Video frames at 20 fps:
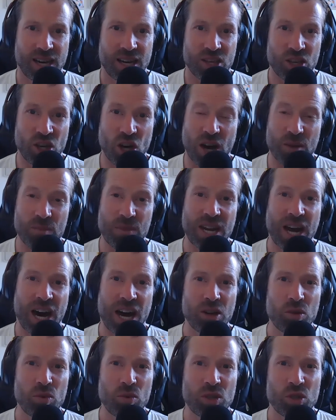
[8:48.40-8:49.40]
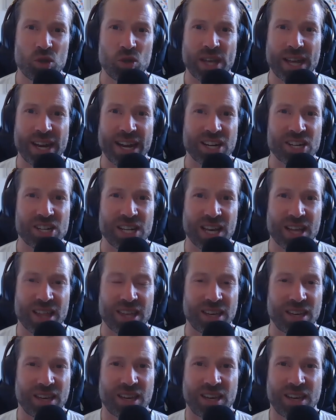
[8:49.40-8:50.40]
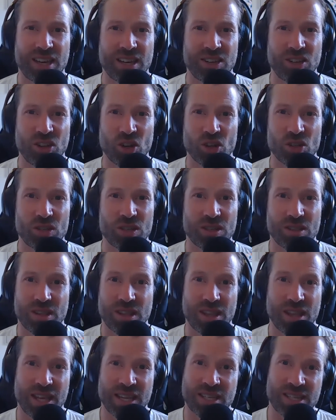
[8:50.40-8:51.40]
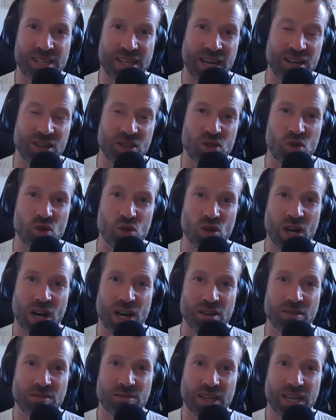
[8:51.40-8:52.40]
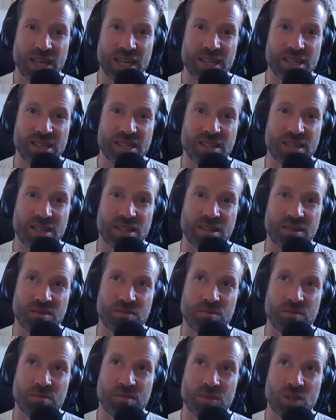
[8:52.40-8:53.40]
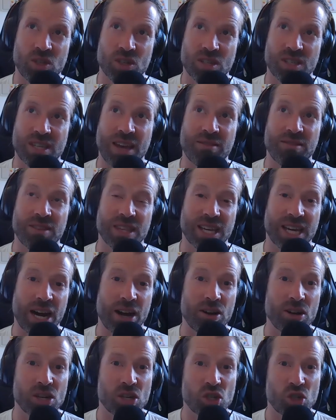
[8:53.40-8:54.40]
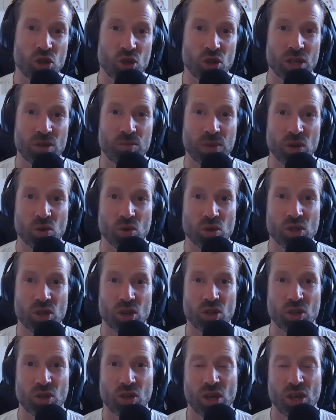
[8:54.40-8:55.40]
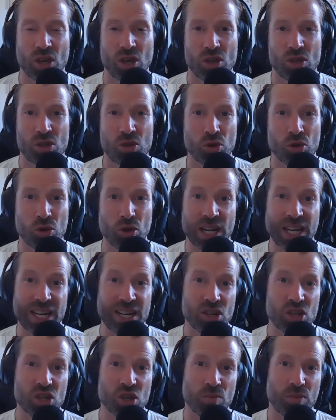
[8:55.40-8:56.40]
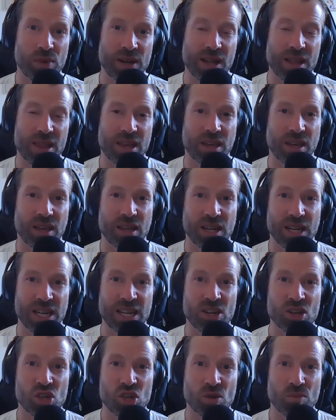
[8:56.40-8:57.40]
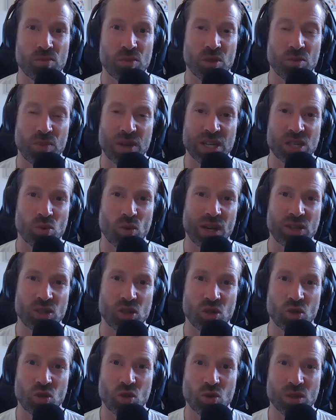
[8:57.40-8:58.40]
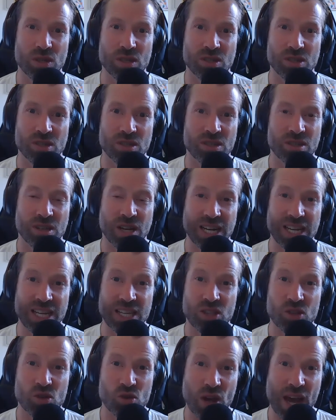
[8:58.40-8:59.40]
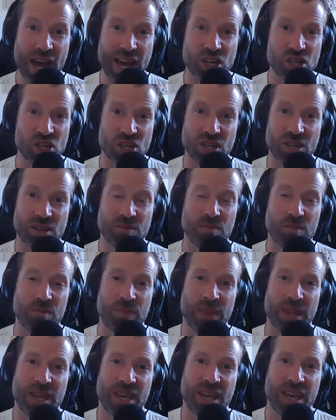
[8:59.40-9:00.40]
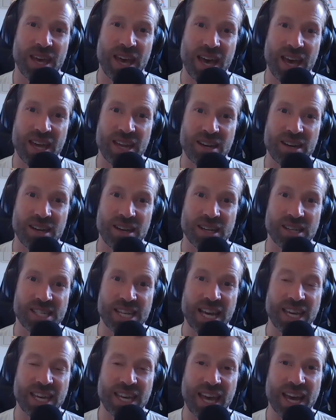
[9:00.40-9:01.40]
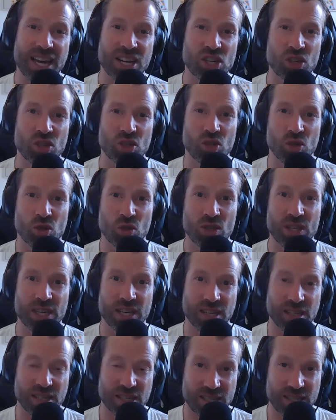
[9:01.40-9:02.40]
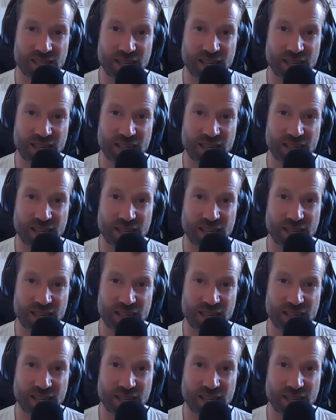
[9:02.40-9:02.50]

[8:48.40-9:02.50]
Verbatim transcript: yeah, I mean, how do we do that? Actually, I think you know it's done through kind of, I guess, just having the courage to do it, but also through leadership. And I think leadership, the best way to do is just lead through action and uh, taking action to do things